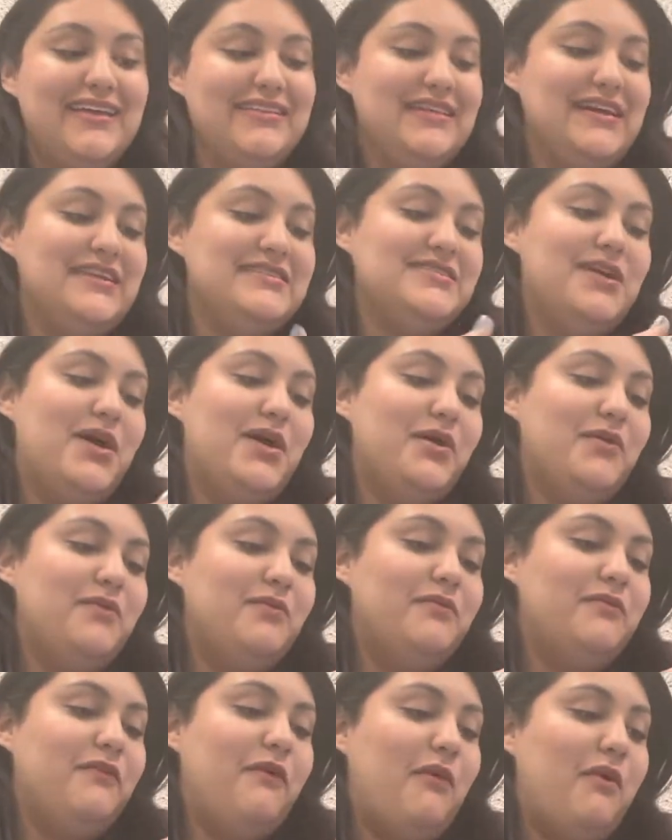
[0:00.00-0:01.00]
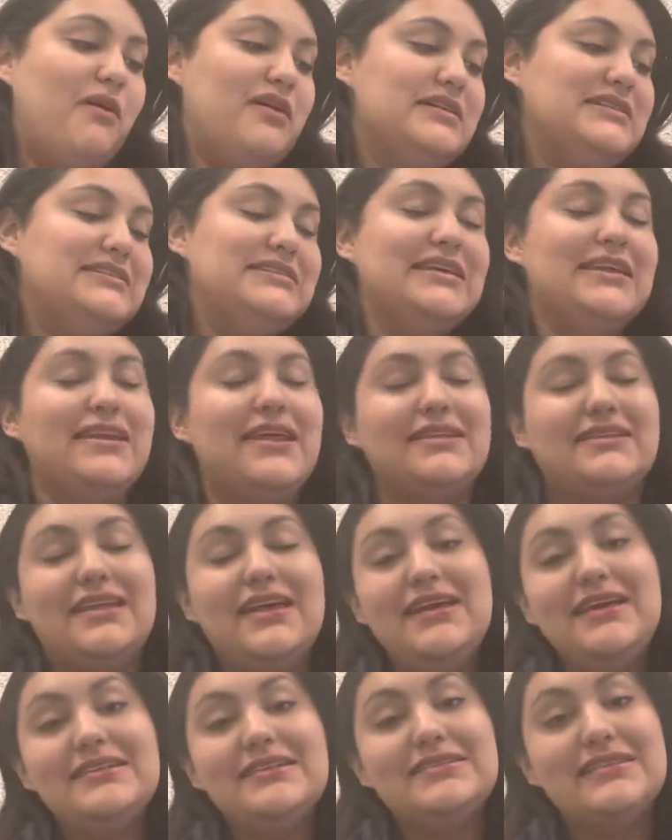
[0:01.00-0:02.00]
That is all for
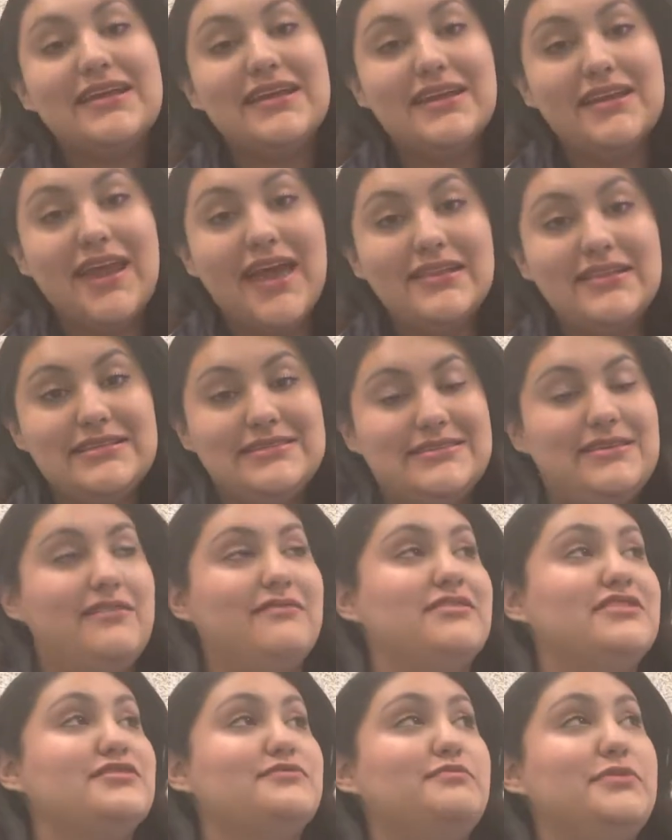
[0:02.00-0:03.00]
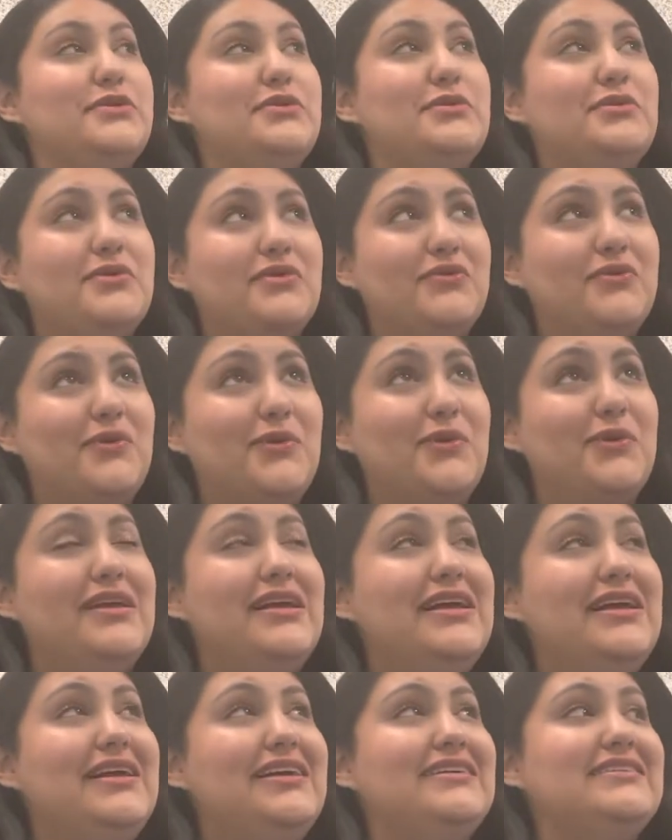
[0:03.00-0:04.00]
Serenata Eterna. The song is beautiful.
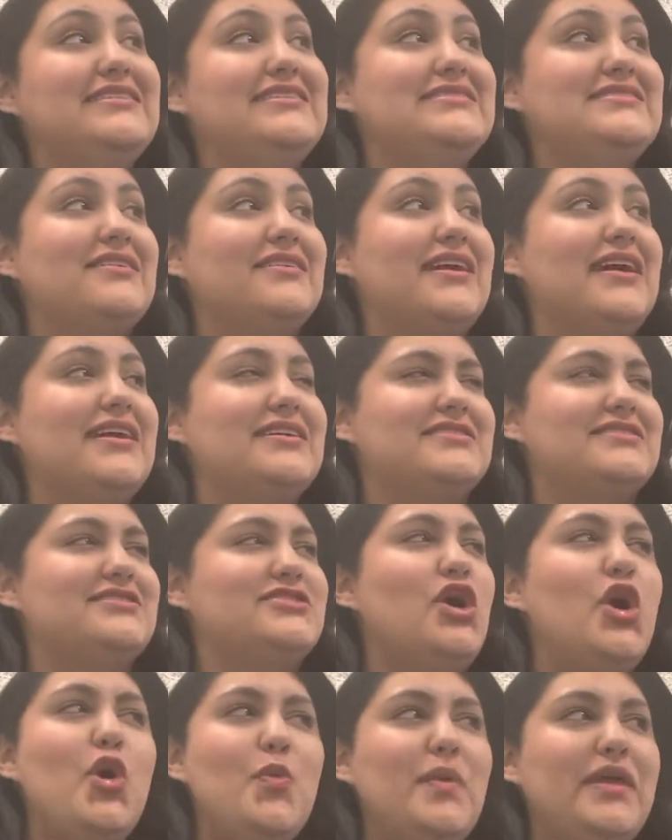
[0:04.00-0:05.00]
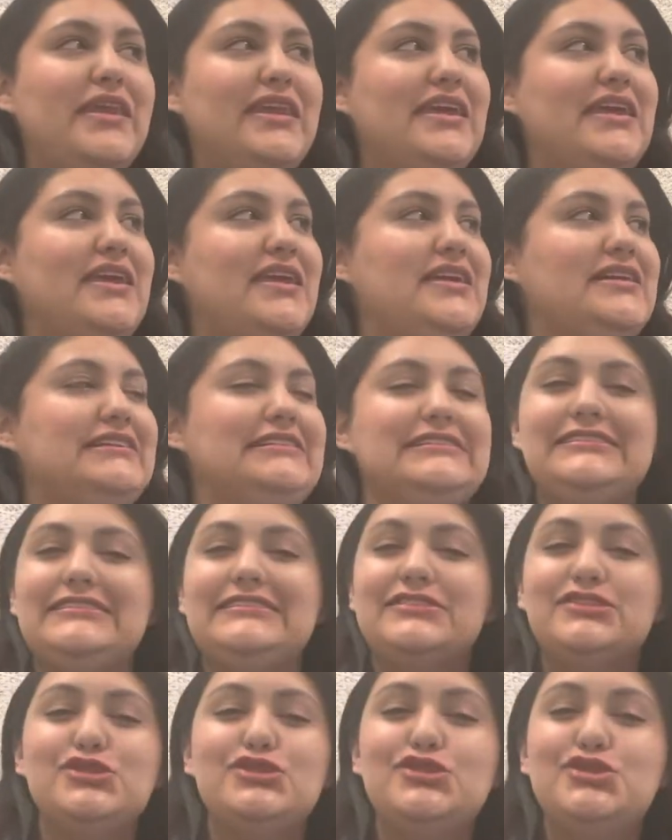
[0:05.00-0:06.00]
The song has so many
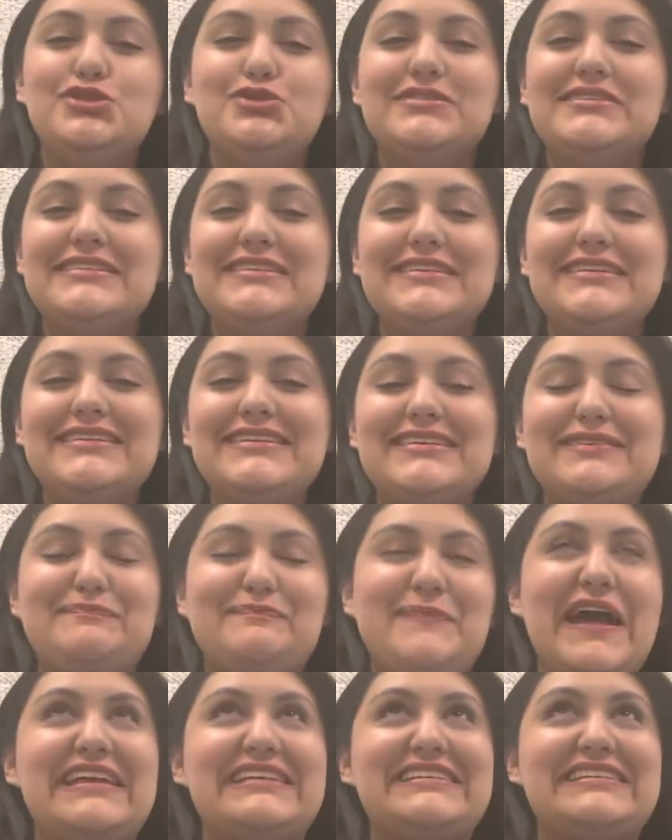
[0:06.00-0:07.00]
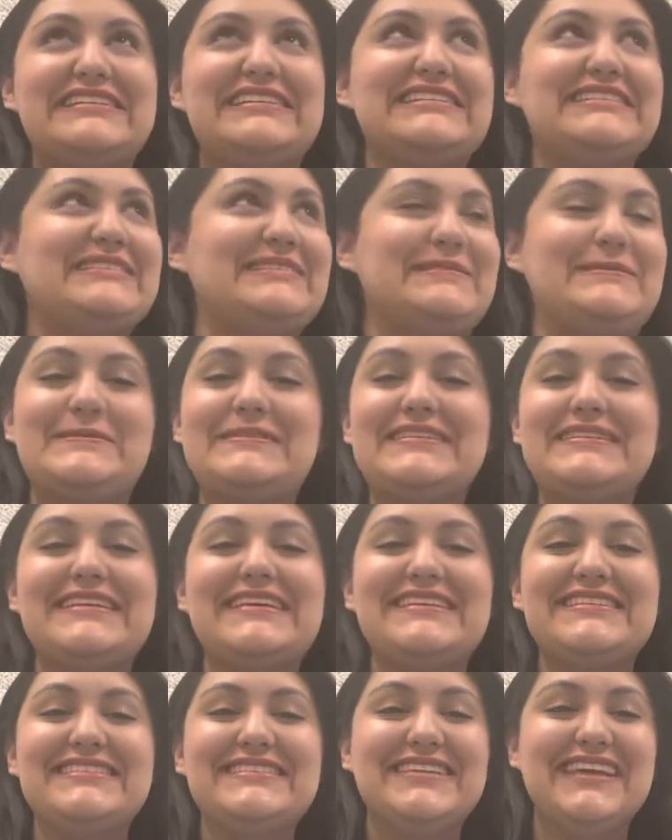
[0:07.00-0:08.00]
juicy, passionate
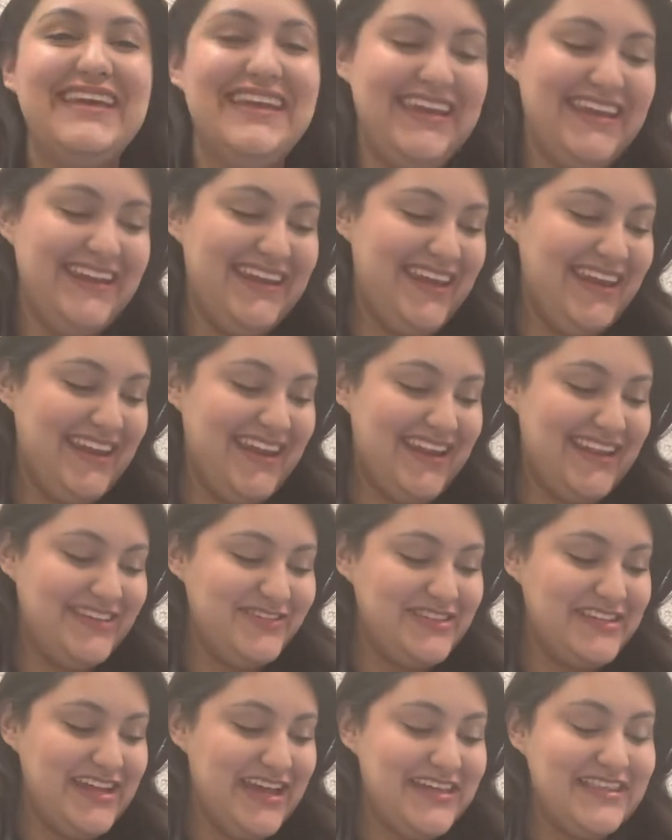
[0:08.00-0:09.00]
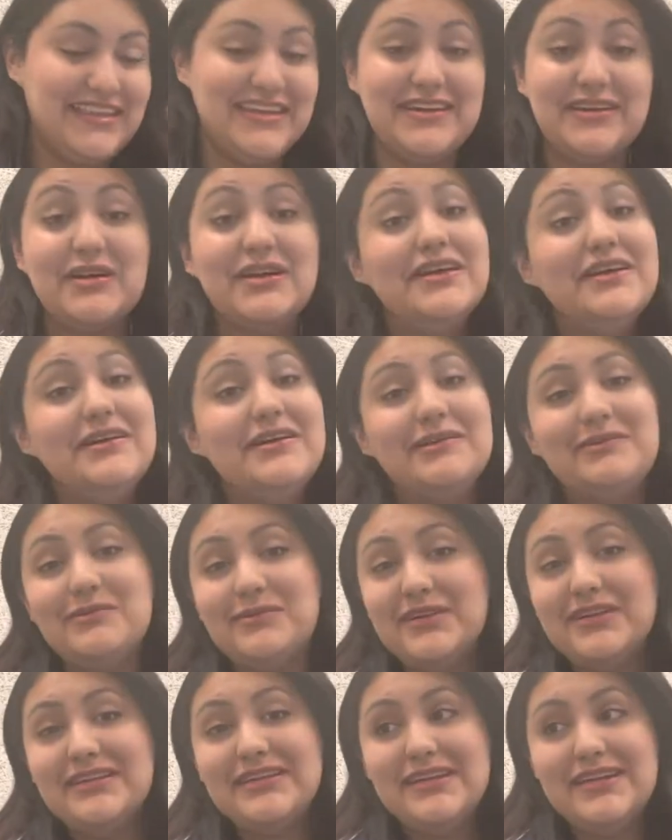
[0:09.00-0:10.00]
goodness in it, which I think
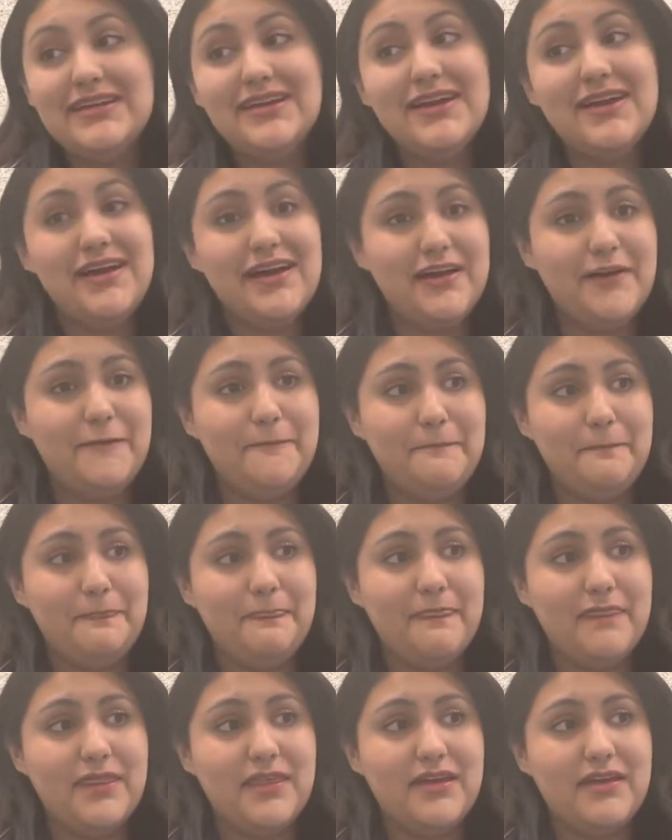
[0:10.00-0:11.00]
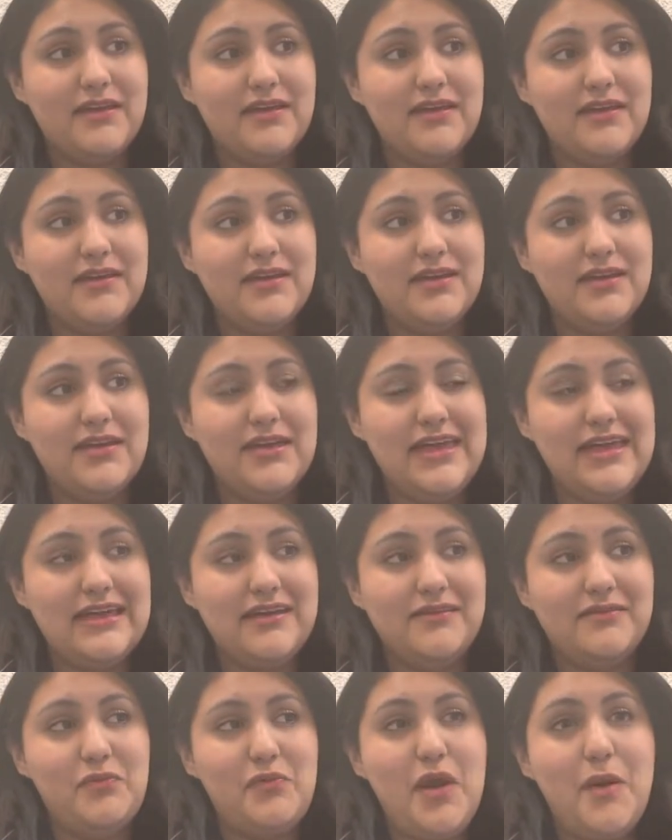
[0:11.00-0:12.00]
really
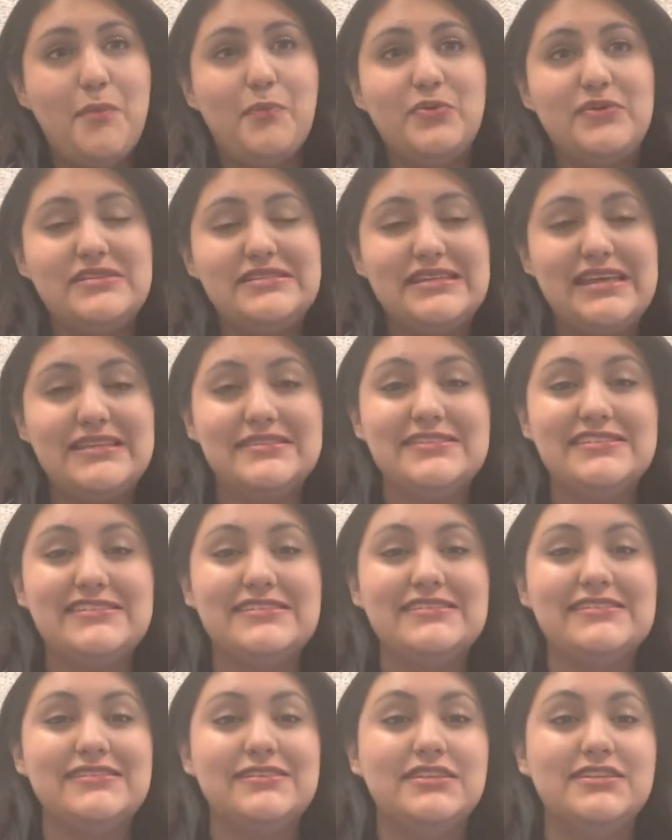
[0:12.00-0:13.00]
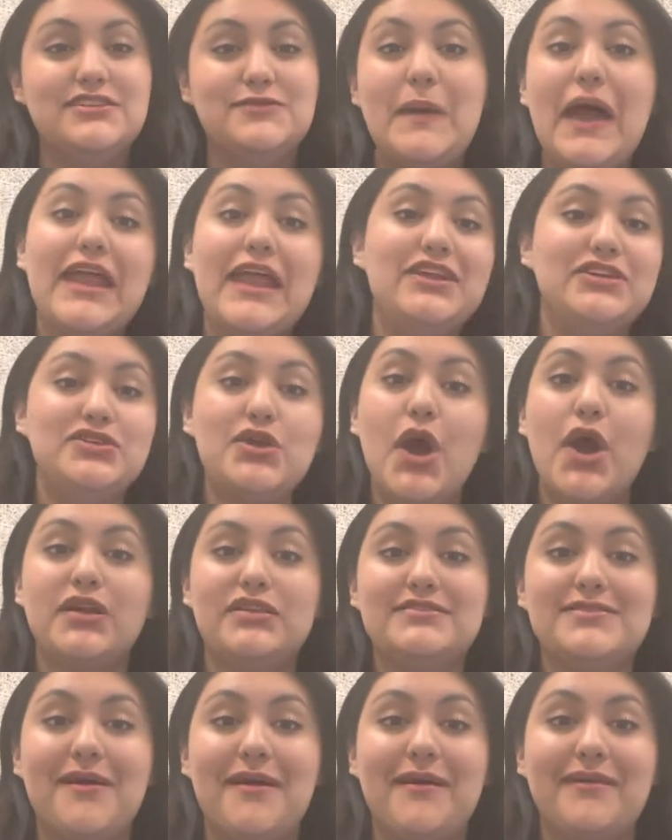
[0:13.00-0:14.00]
it represents Spanish
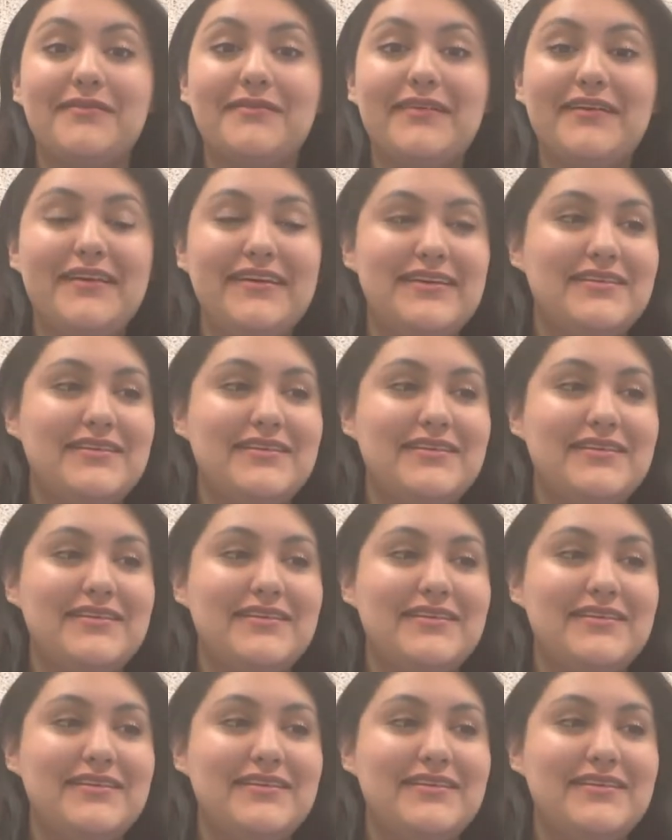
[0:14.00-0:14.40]
art song.